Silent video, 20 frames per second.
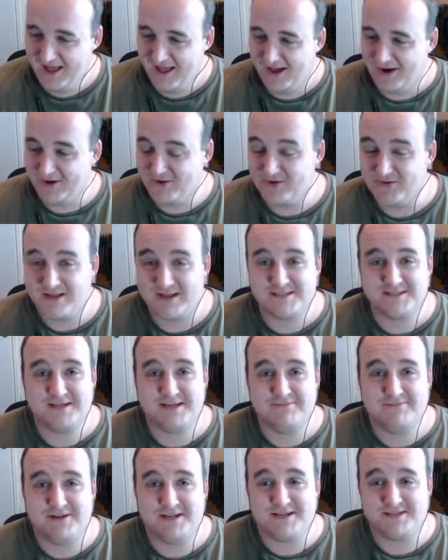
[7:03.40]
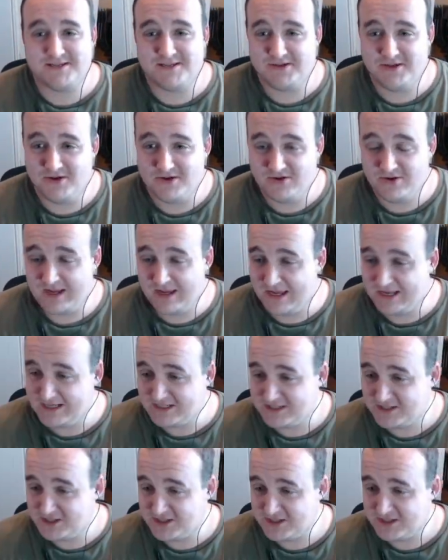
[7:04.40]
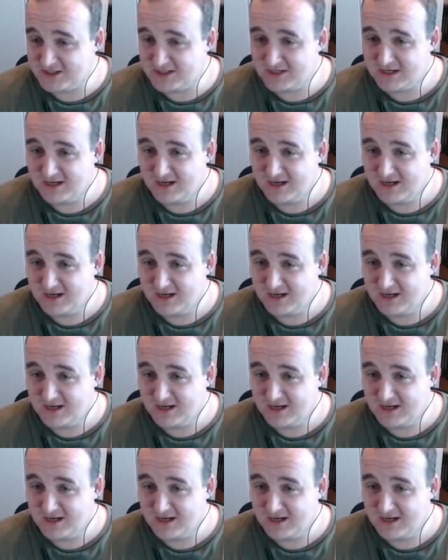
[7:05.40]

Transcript: All their team needs to do is just